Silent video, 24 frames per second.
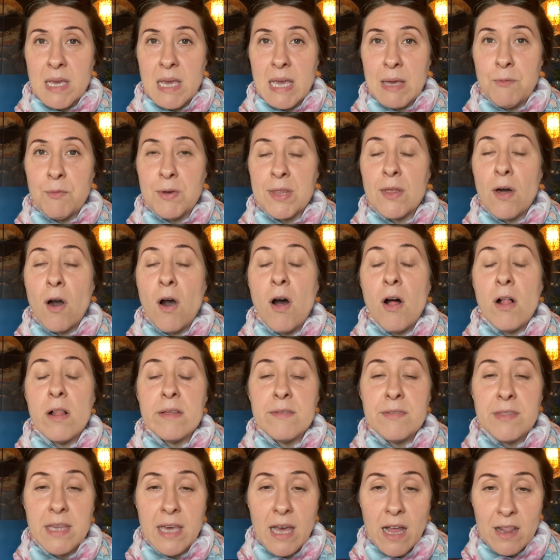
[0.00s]
with all
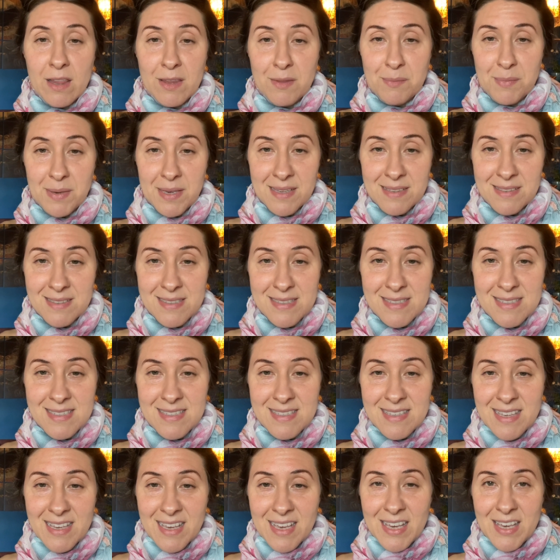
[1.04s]
of the elements,
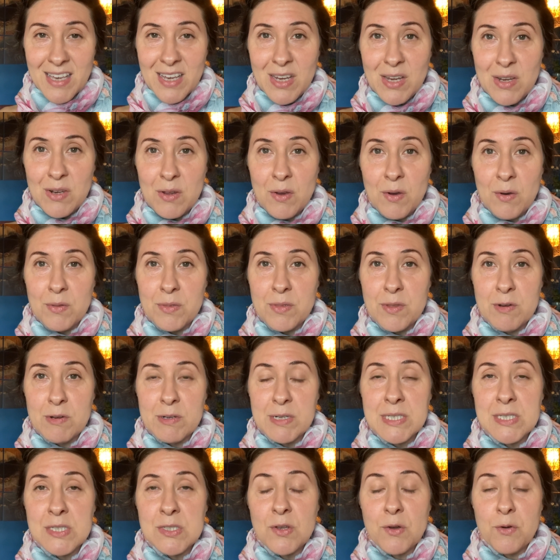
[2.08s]
there
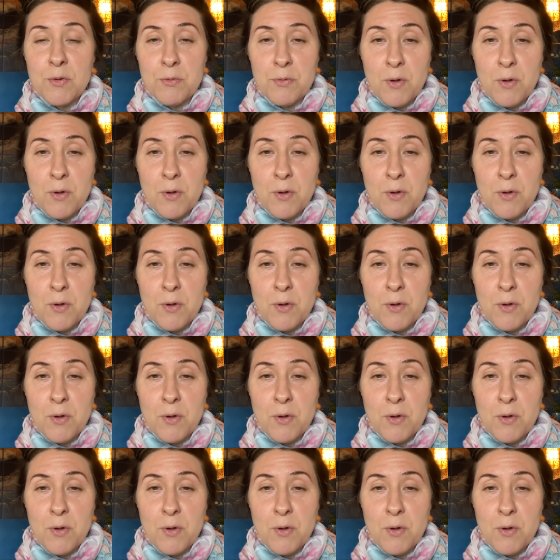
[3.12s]
is no